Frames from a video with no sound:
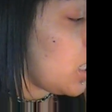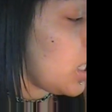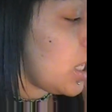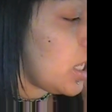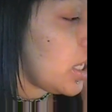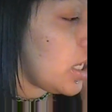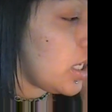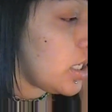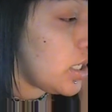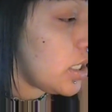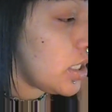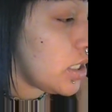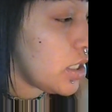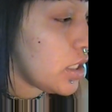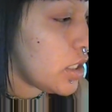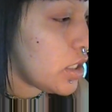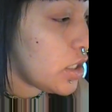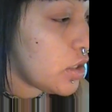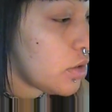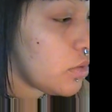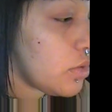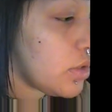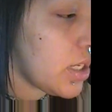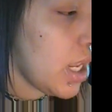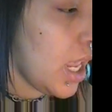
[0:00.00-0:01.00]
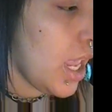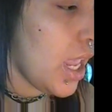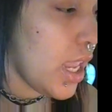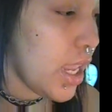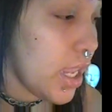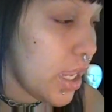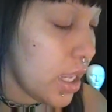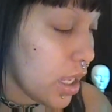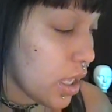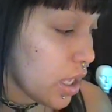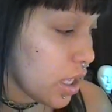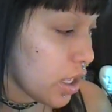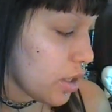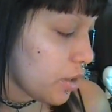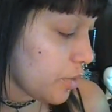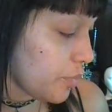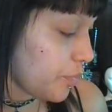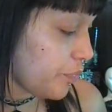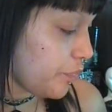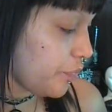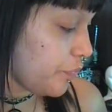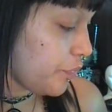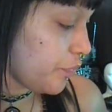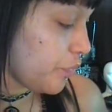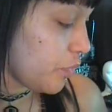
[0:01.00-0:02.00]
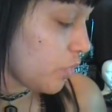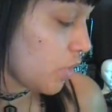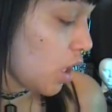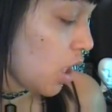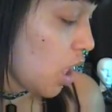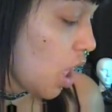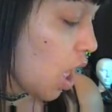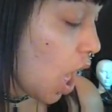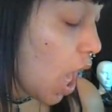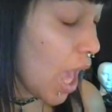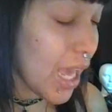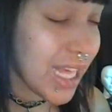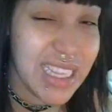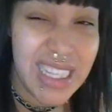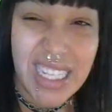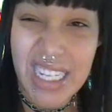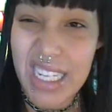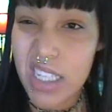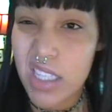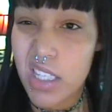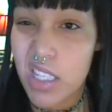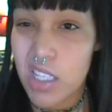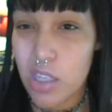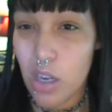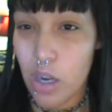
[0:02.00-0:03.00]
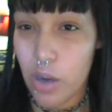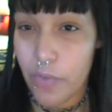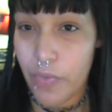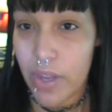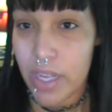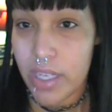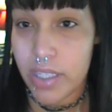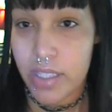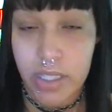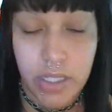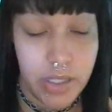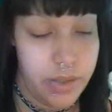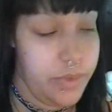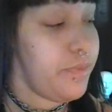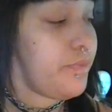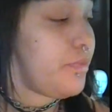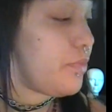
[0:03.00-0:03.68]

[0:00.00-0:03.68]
is to take a clean surface.